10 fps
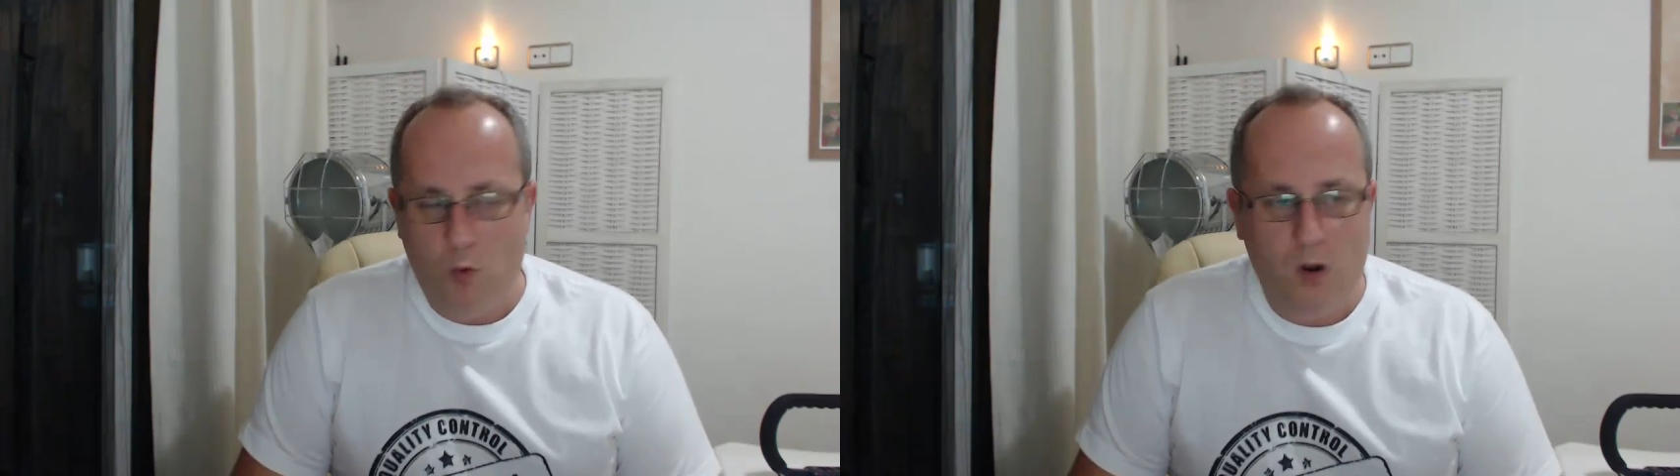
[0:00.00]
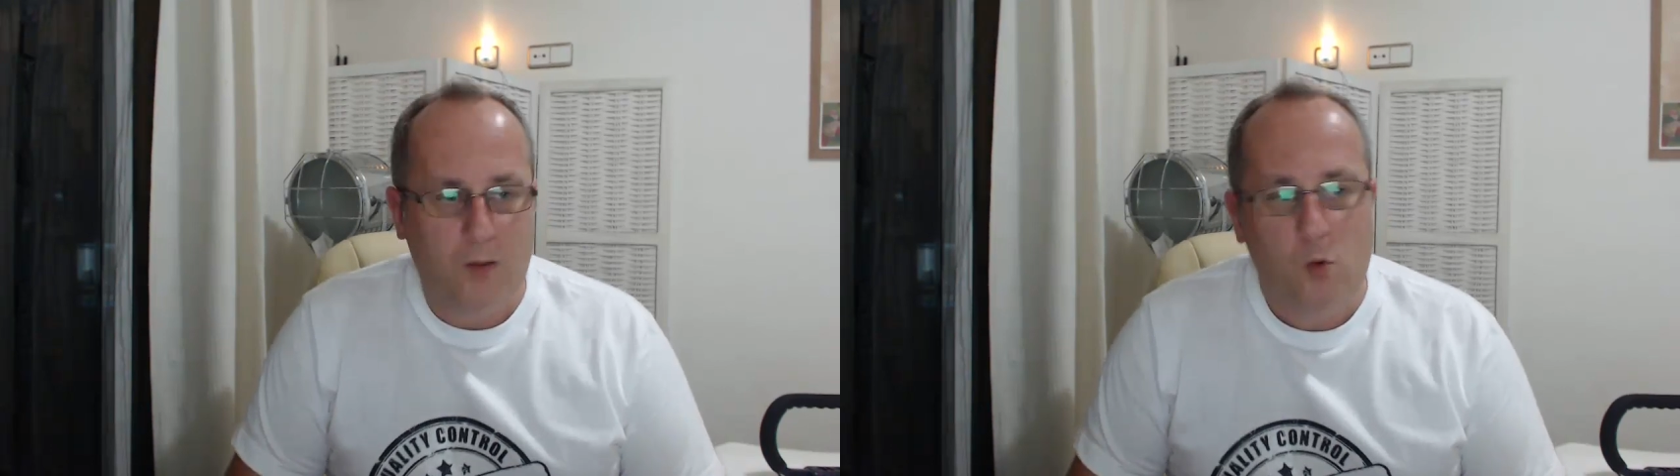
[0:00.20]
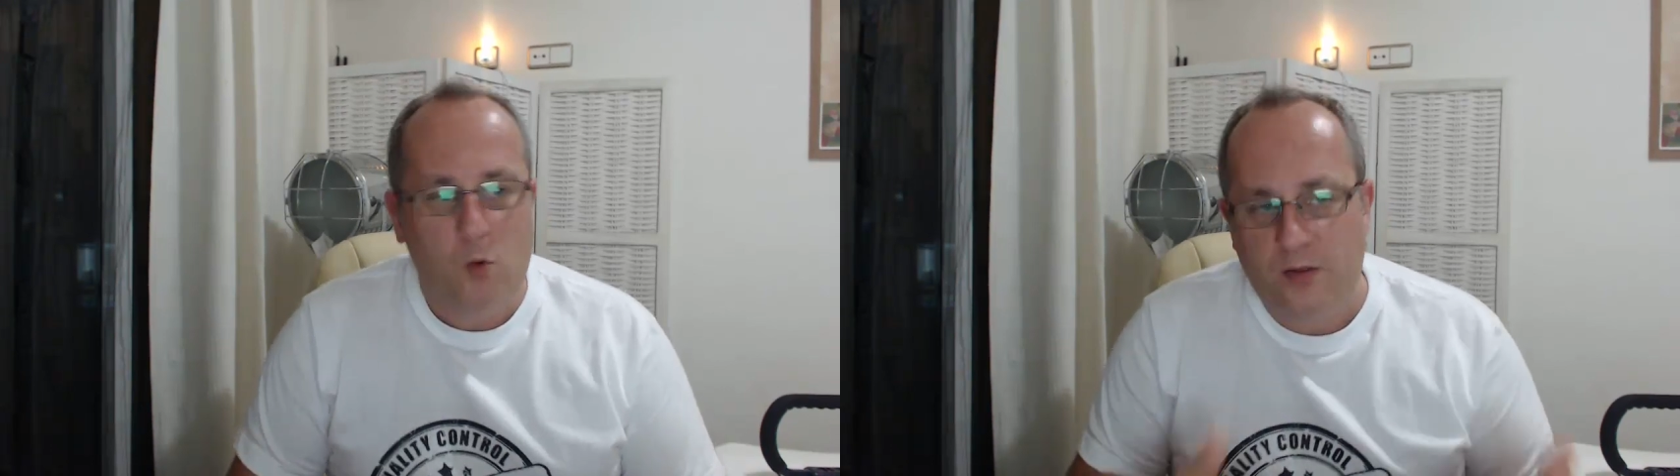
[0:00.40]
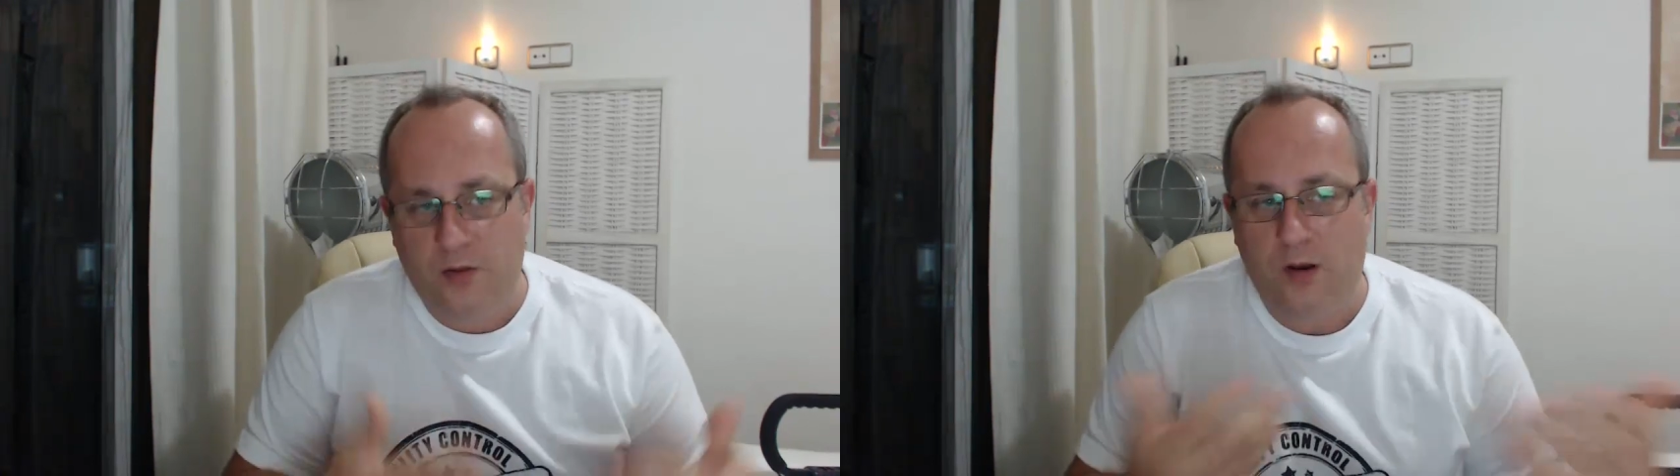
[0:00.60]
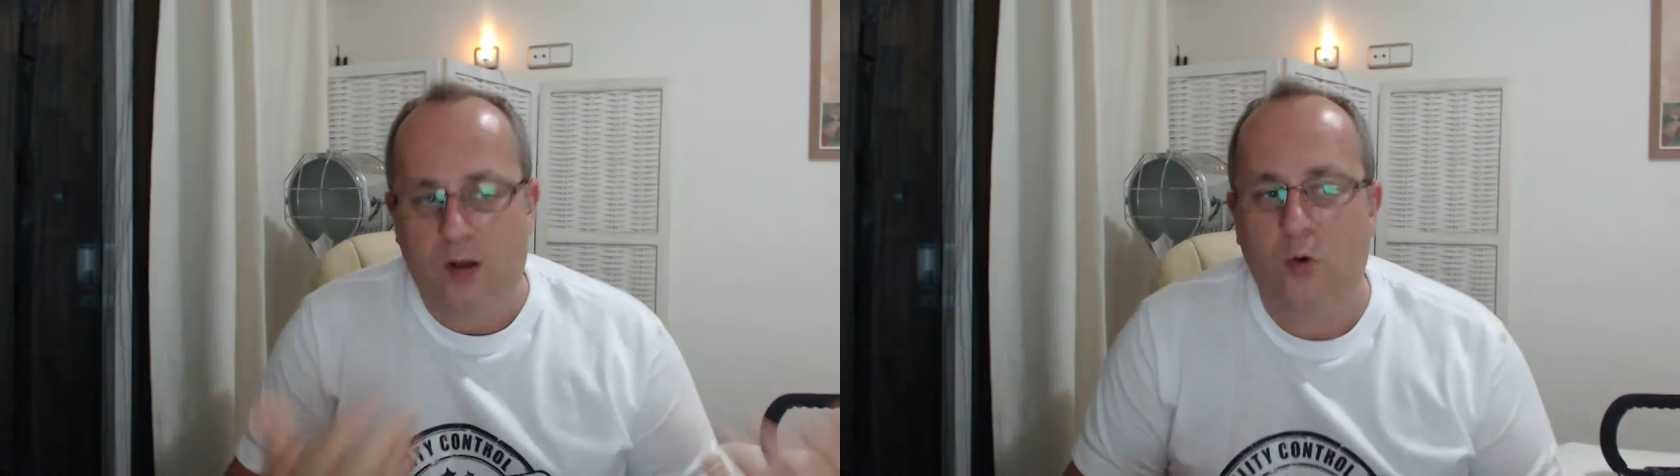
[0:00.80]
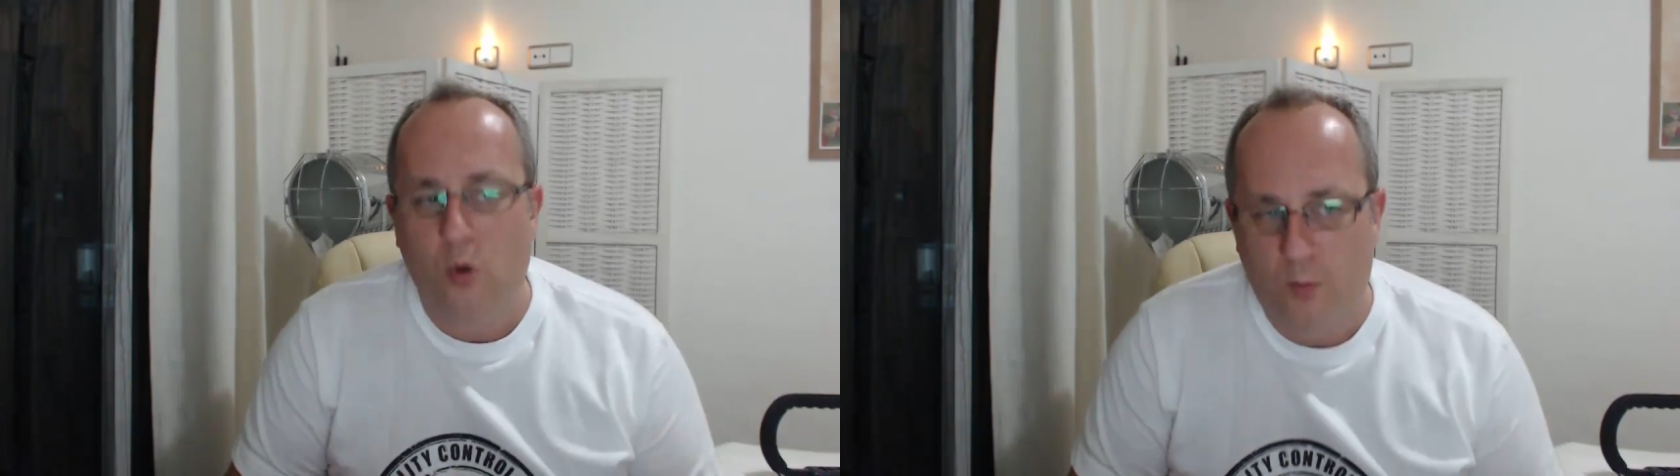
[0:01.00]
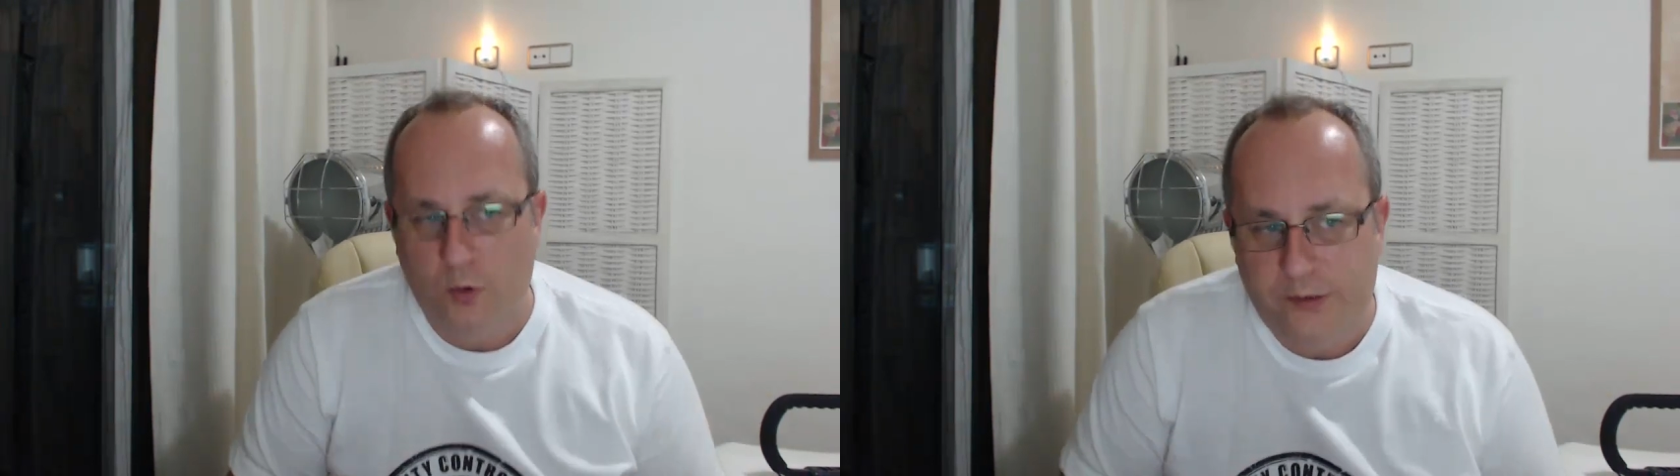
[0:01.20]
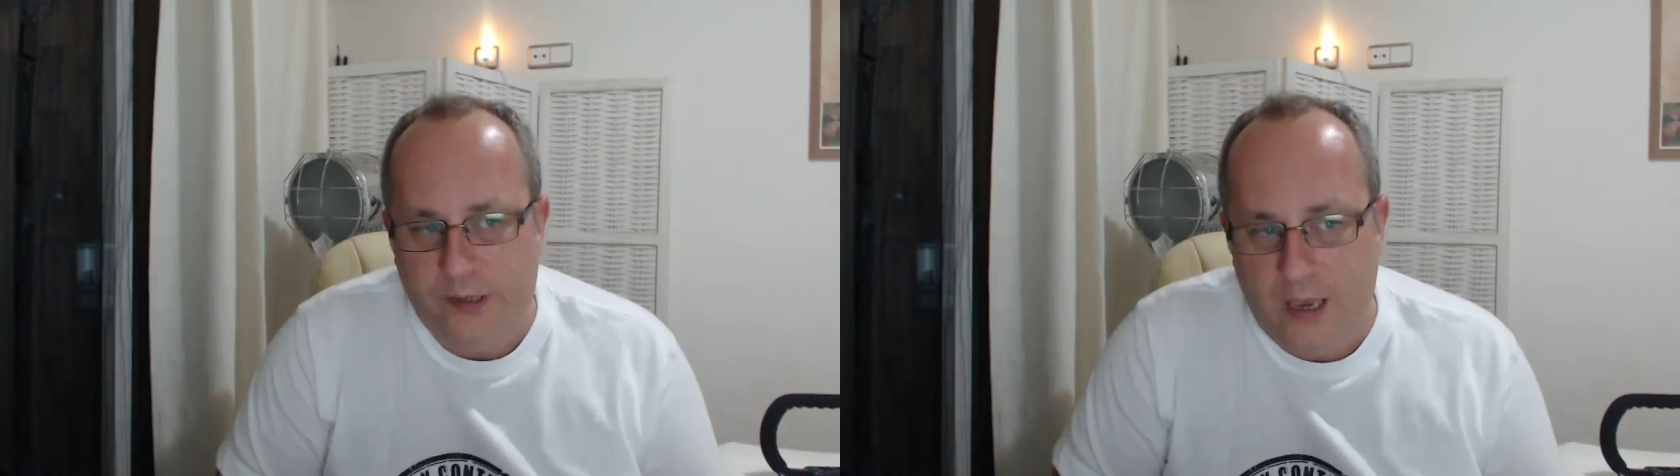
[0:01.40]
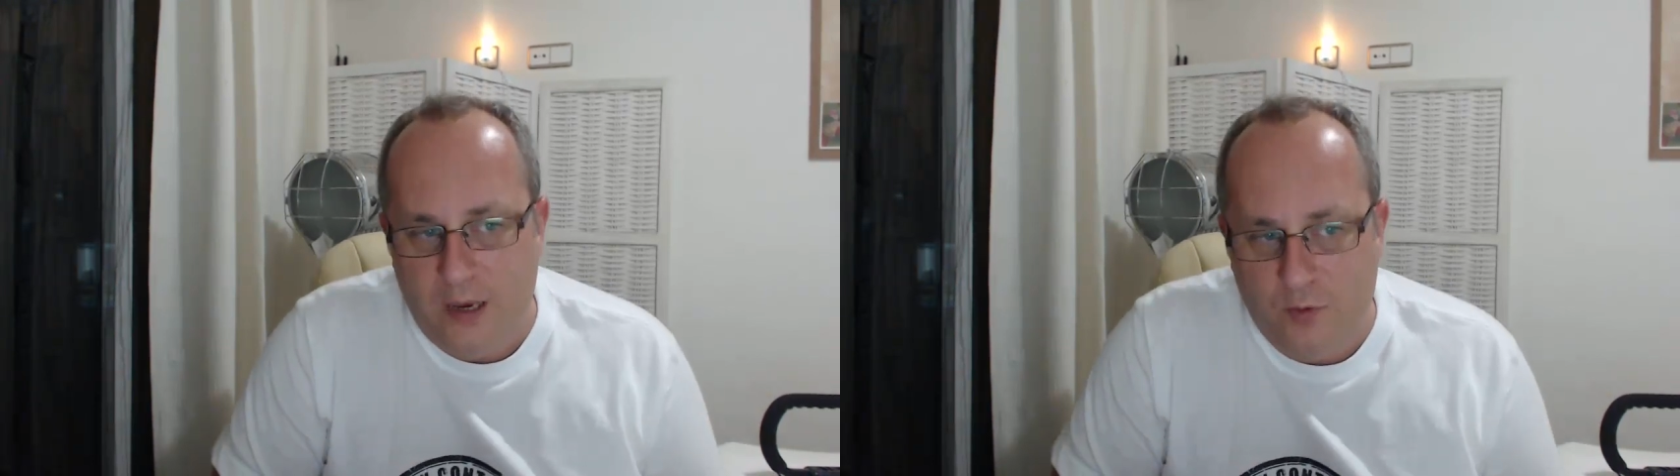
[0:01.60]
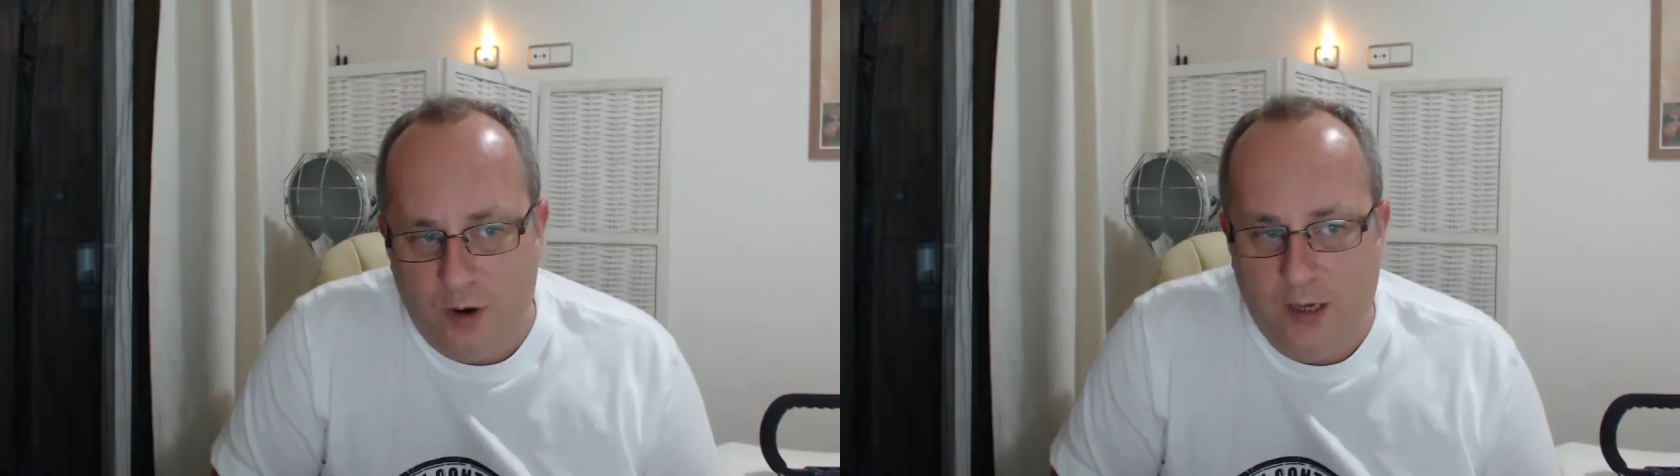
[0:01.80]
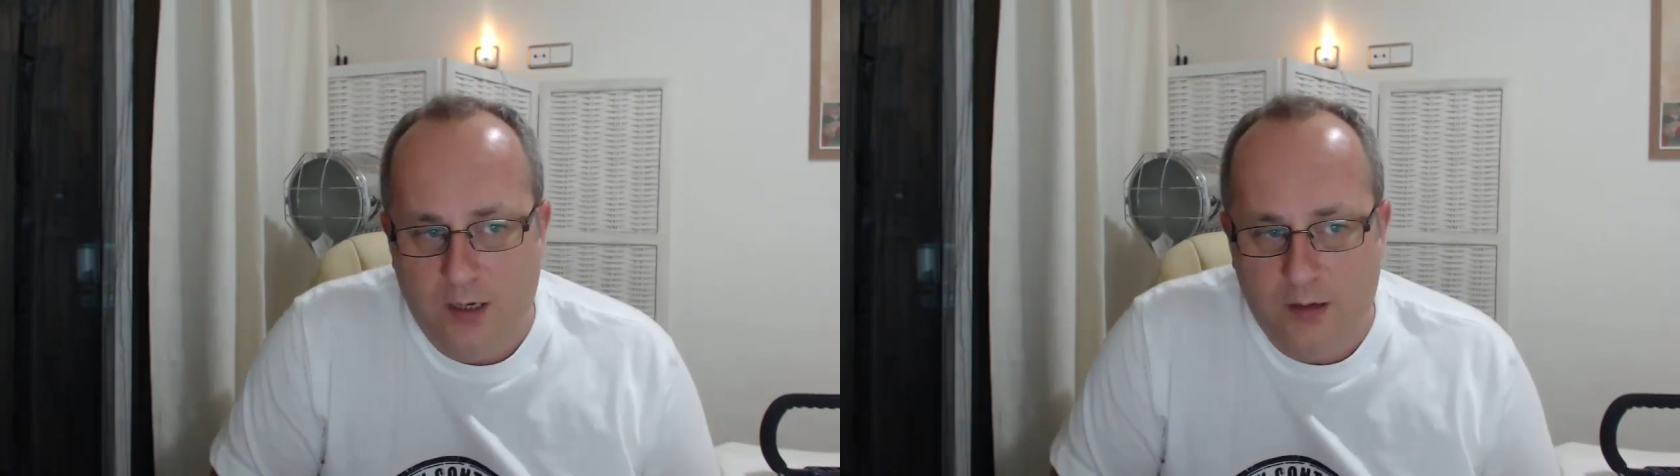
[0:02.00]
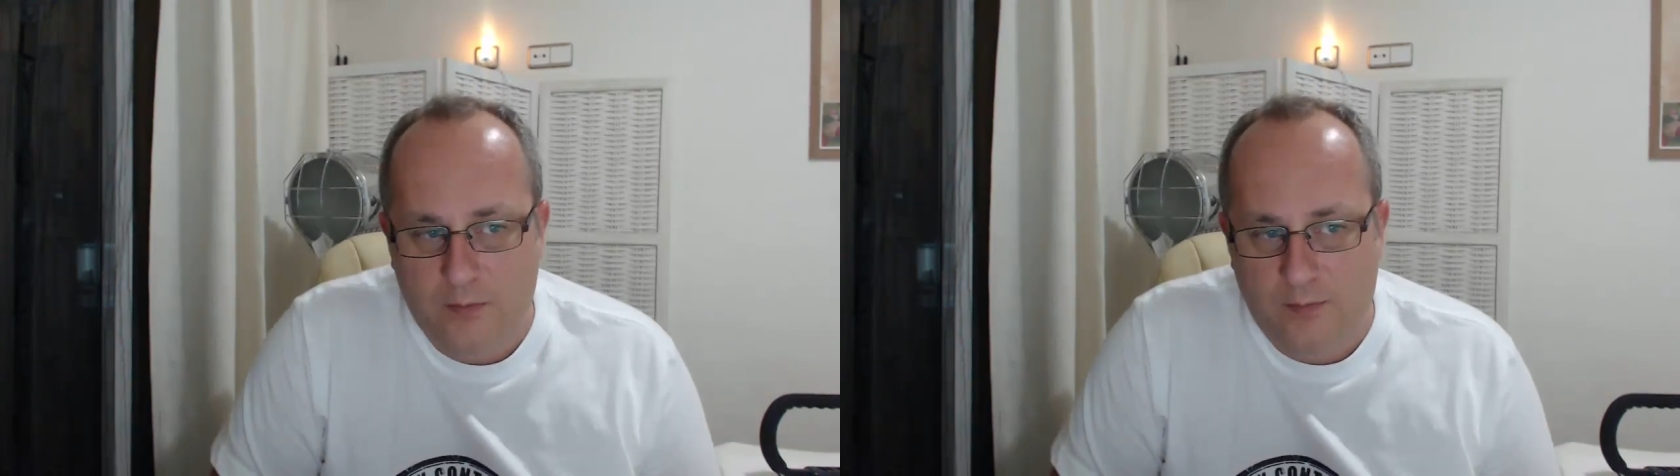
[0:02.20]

what I'm worth on a normal day rate,